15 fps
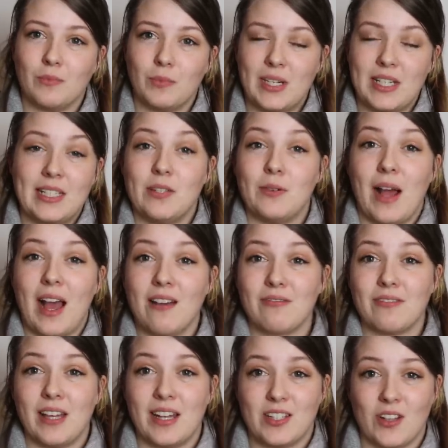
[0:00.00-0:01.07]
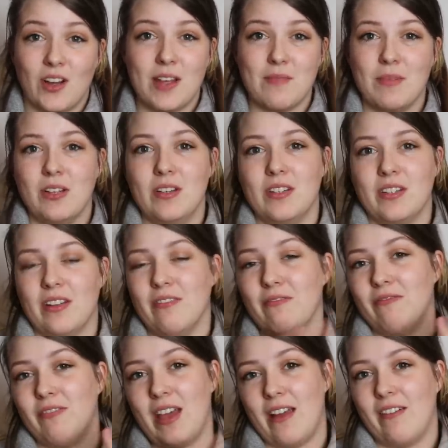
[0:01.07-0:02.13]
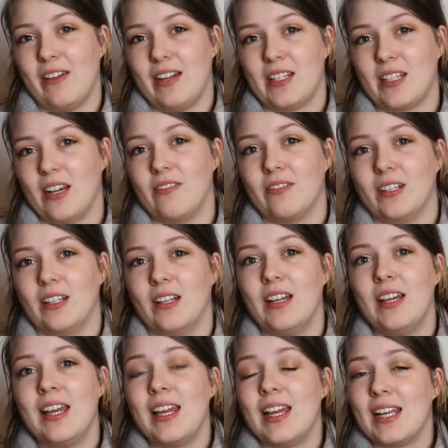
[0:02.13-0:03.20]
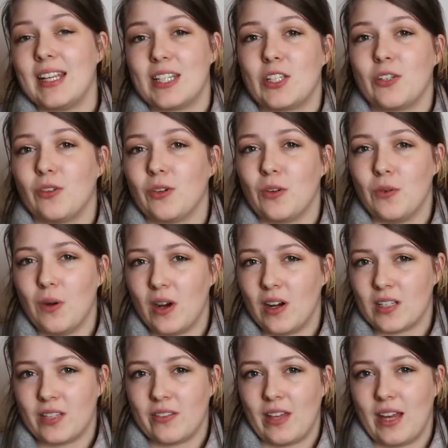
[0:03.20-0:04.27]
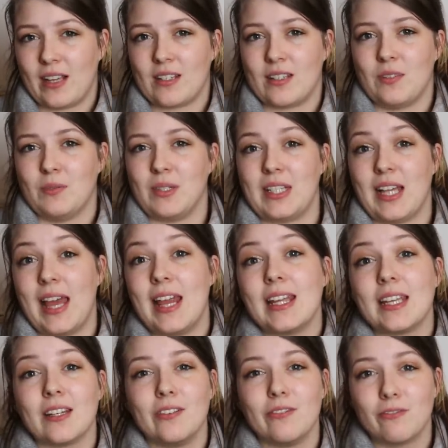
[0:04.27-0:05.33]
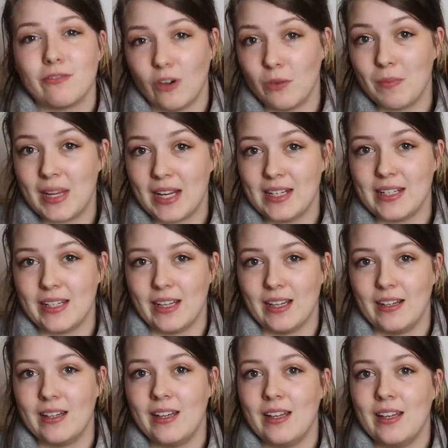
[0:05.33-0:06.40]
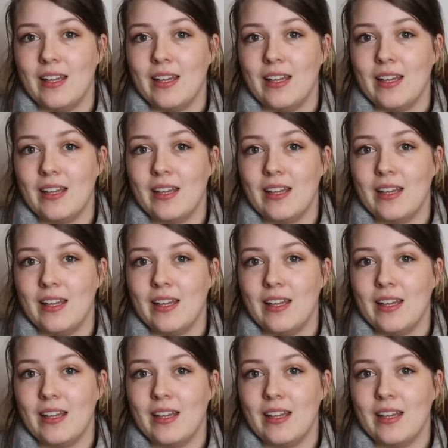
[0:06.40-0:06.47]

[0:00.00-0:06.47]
we still have that diamond and various other historical artifacts that were taken from India.